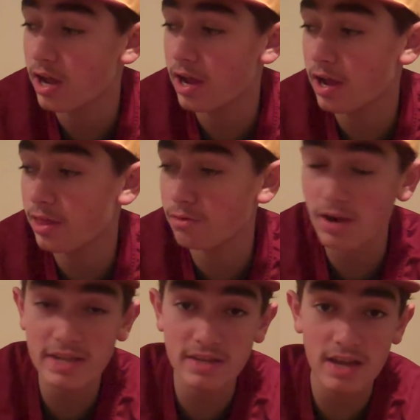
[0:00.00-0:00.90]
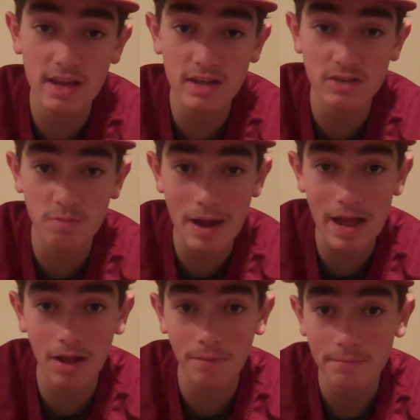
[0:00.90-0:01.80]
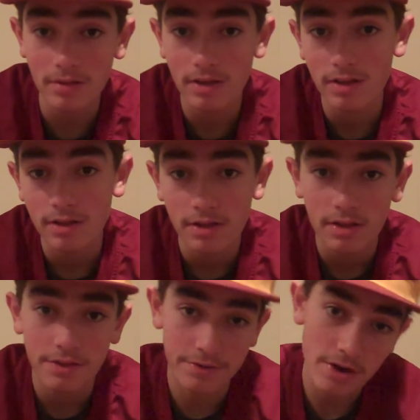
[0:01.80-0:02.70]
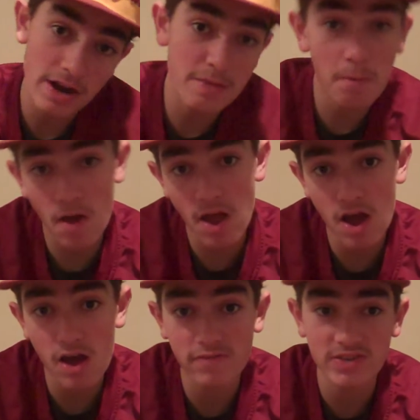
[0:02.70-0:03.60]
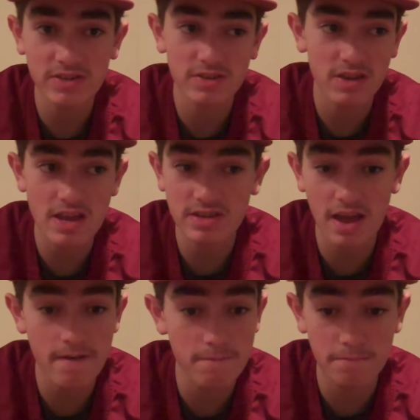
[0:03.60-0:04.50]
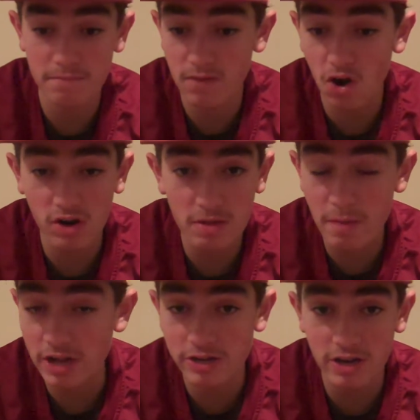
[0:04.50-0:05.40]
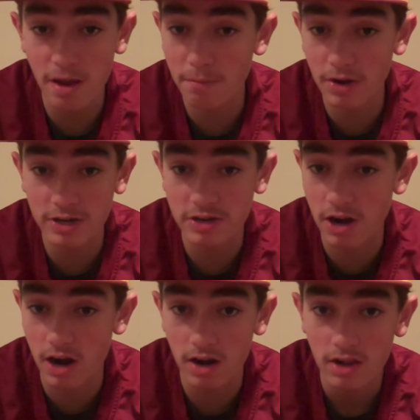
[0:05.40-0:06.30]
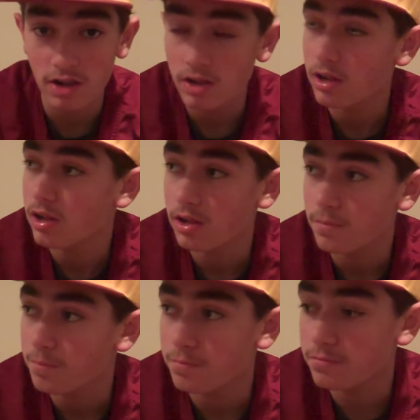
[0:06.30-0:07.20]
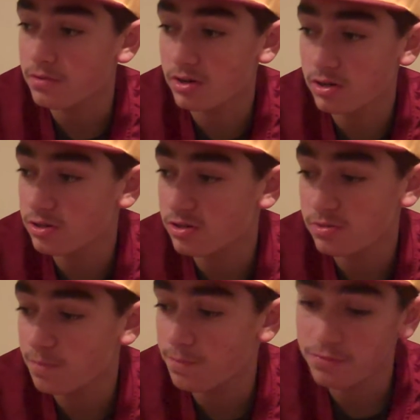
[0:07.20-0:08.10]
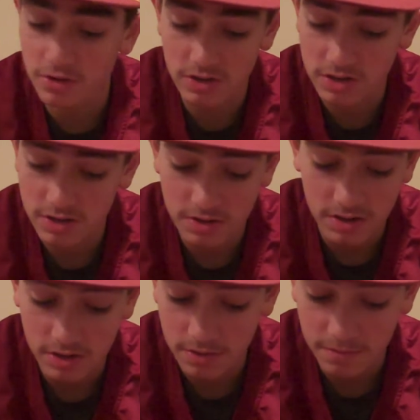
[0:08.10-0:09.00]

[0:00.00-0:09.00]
And the Redskins, well, they're out of the playoffs. As I already mentioned, I'm pretty sure there's just